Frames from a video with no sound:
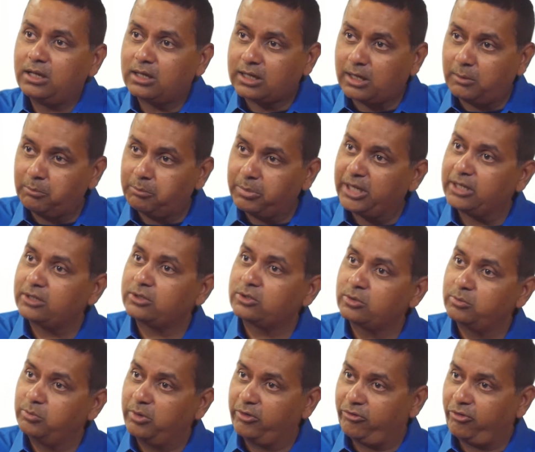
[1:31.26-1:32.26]
compared
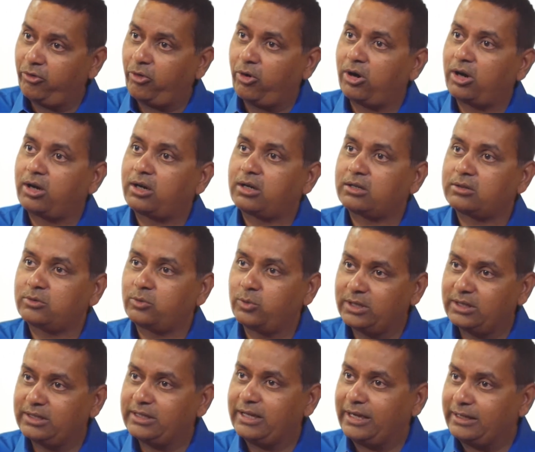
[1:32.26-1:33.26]
to before
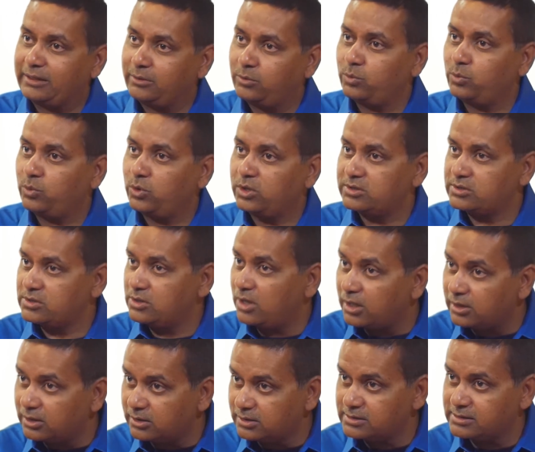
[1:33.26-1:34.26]
when the item was
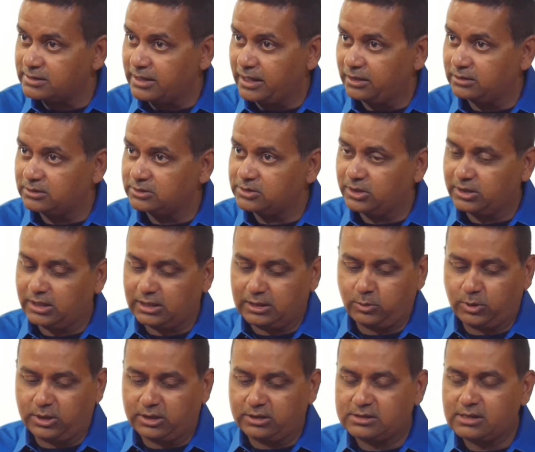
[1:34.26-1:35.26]
not on sale? So in
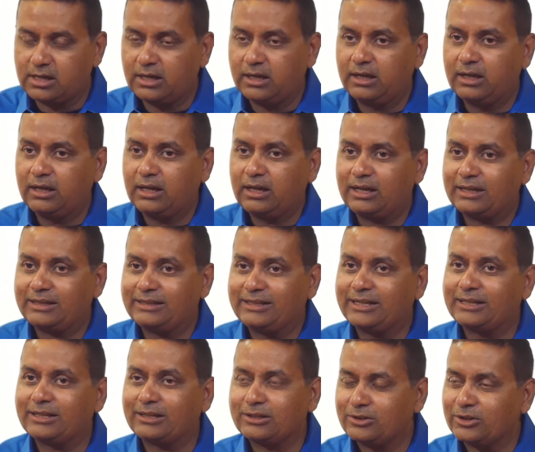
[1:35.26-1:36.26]
other words,
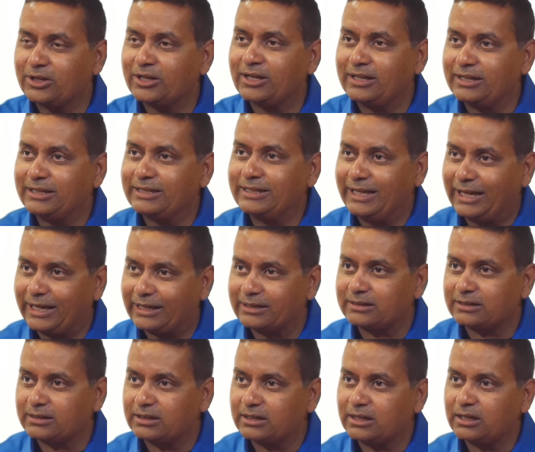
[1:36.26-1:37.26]
did it really
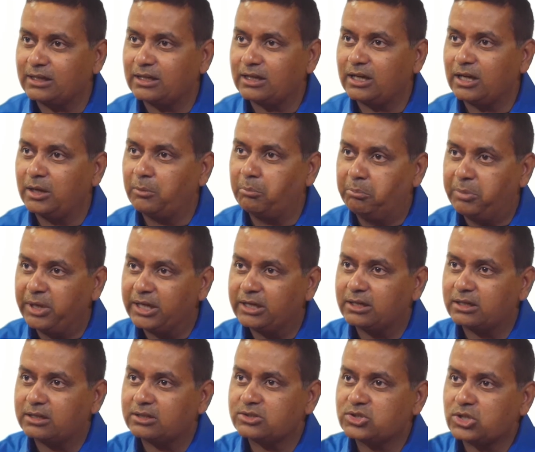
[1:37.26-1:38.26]
get a
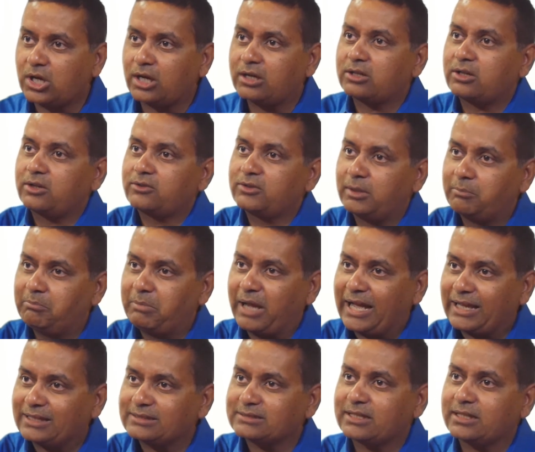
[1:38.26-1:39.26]
bigger chunk of the
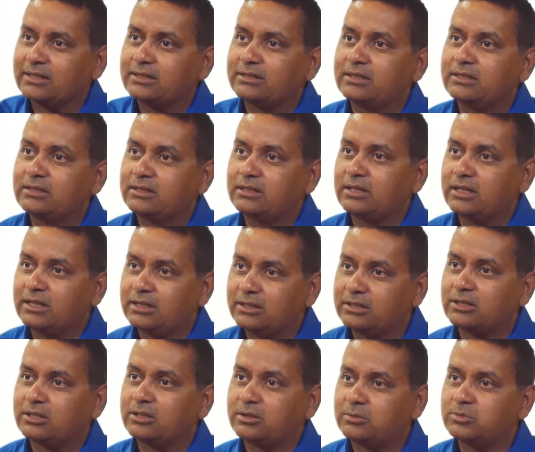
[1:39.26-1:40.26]
basket in
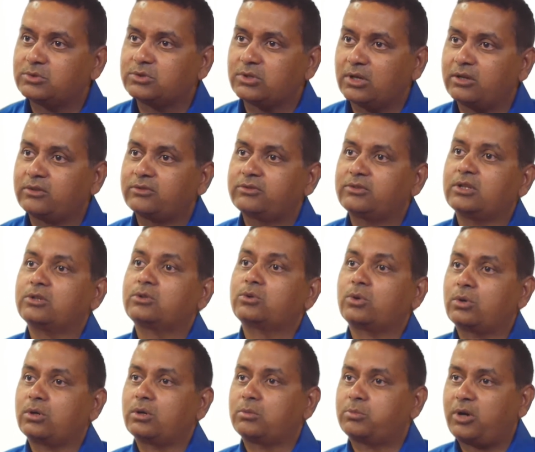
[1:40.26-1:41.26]
terms of the
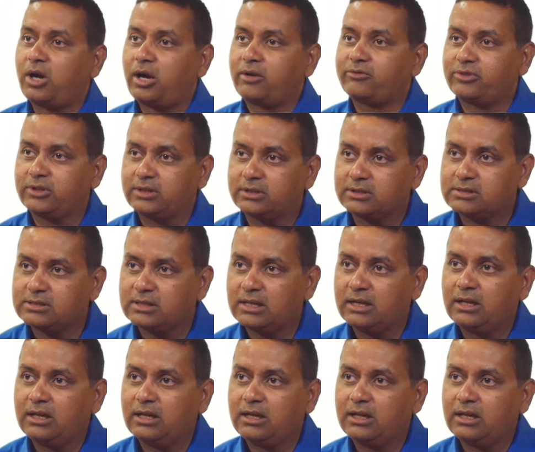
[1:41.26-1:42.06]
total profits